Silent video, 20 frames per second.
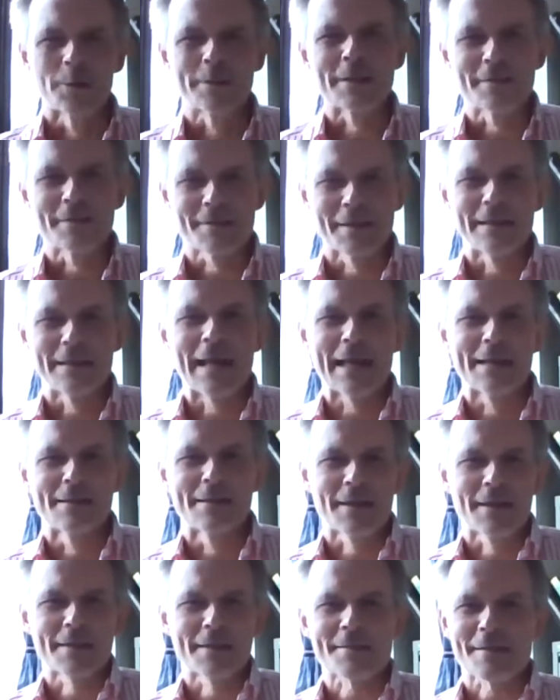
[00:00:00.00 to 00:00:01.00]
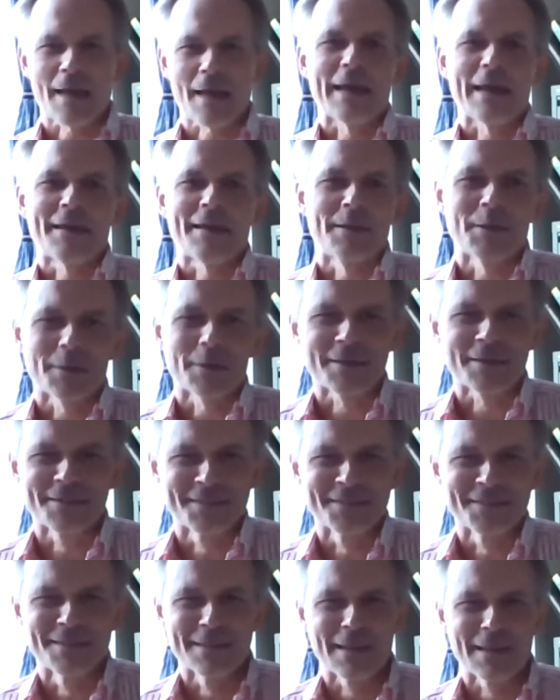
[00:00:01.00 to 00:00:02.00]
is again, just, I,
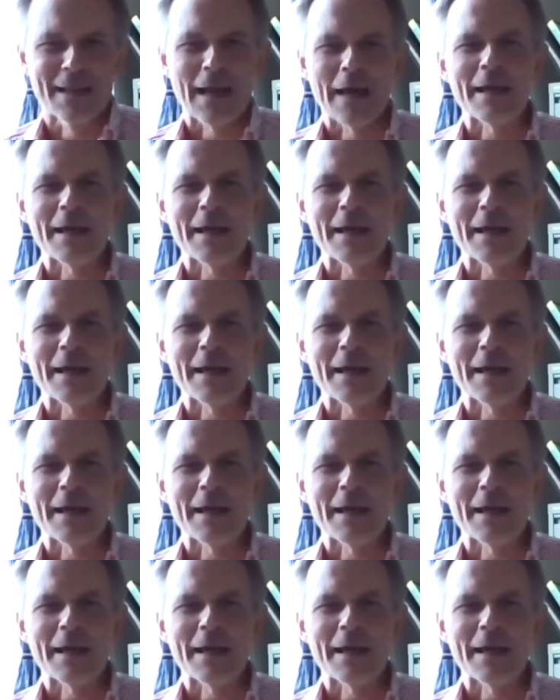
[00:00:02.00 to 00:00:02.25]
I,